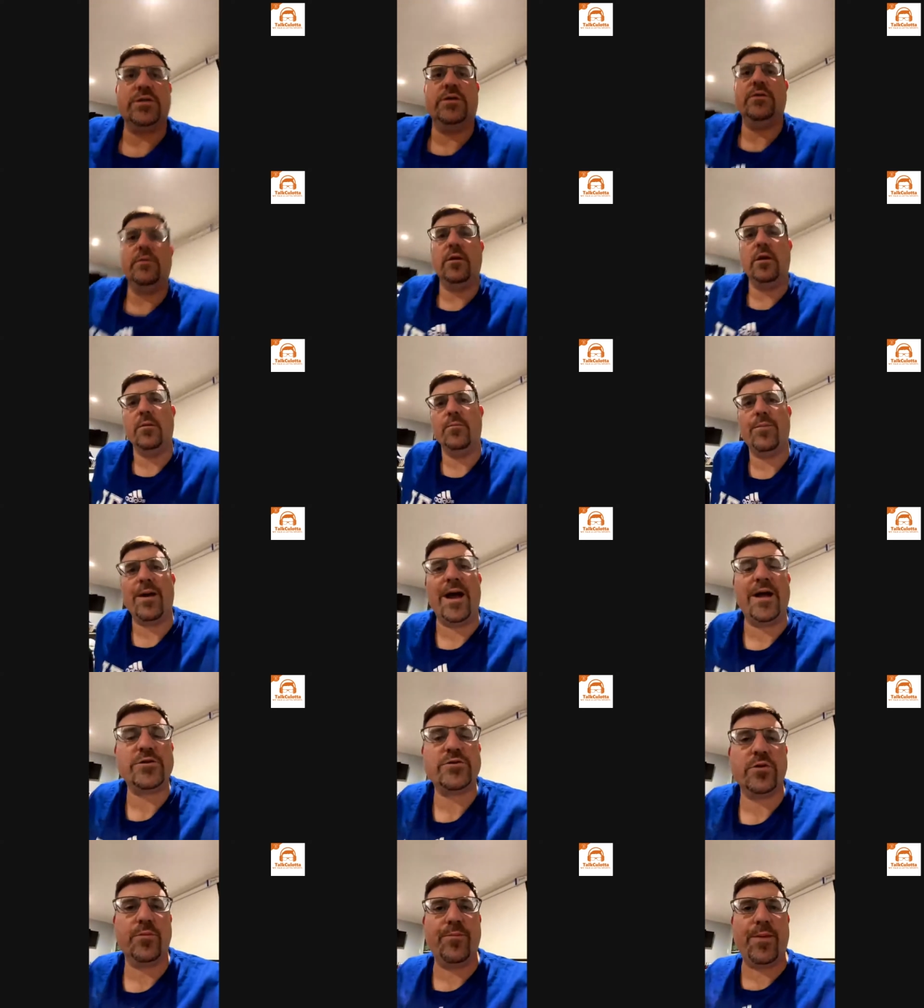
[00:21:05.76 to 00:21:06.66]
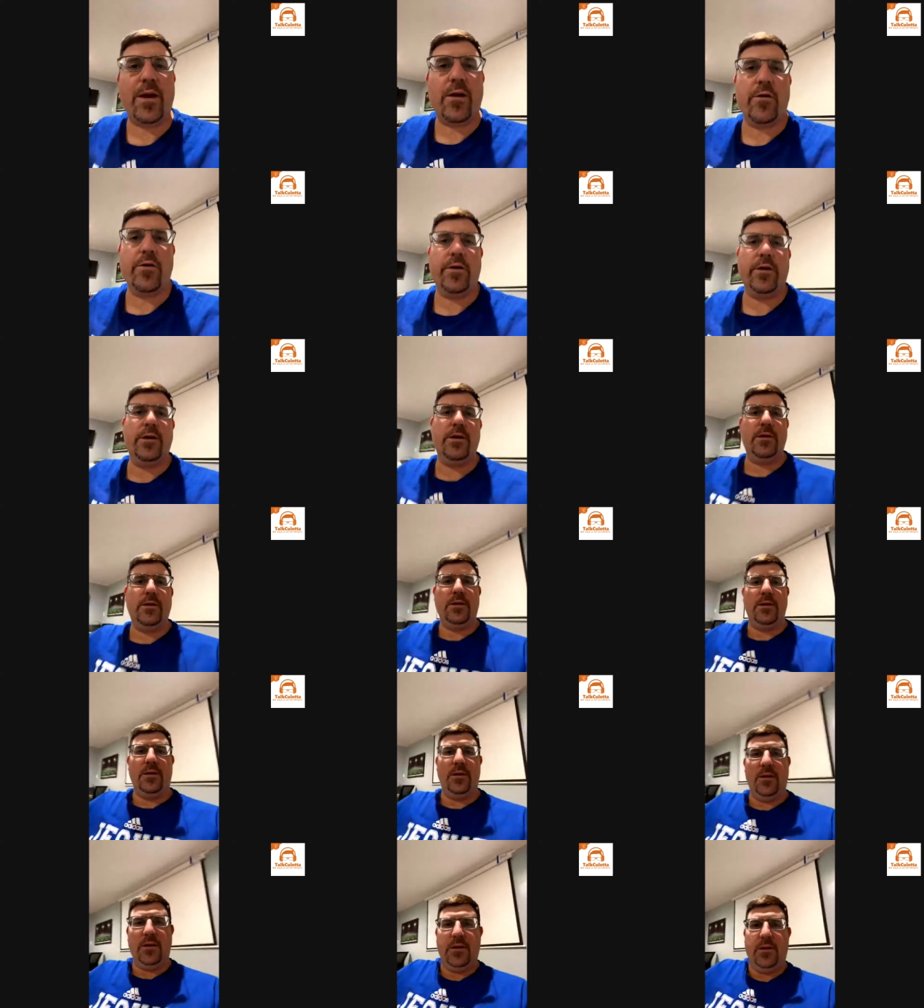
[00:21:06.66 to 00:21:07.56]
and, and Patrick Berrigan
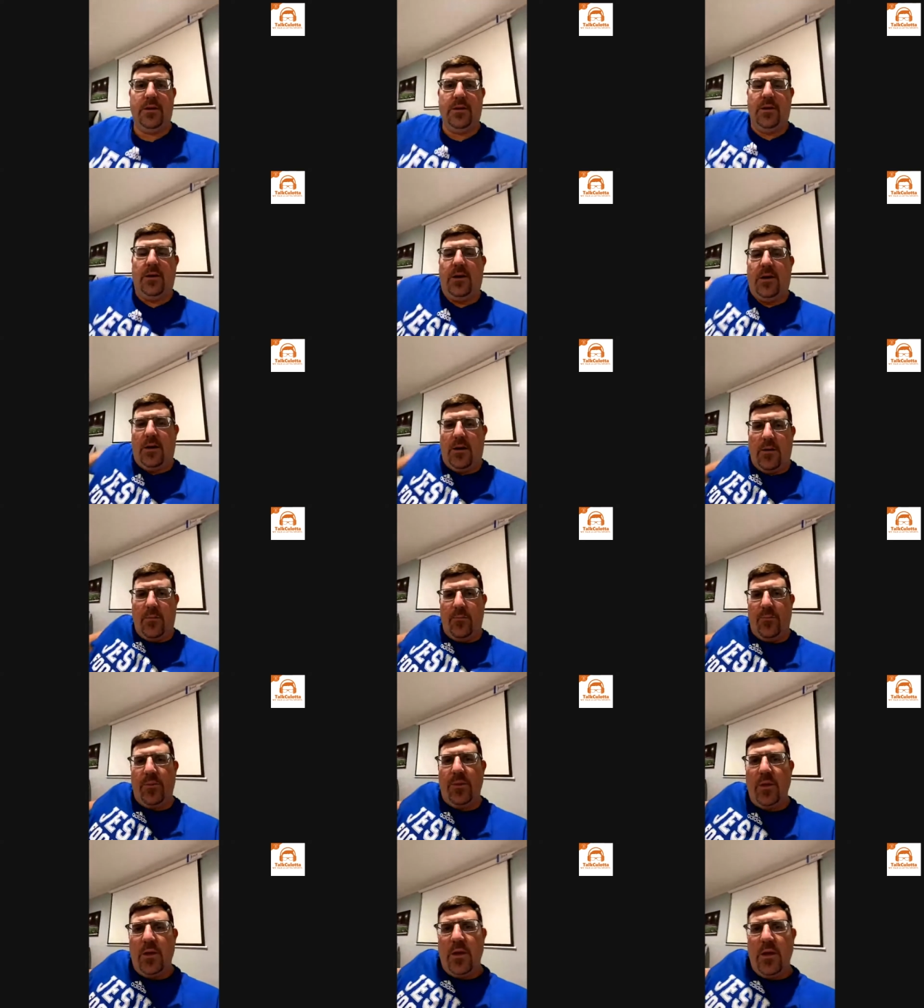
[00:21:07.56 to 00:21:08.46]
and um,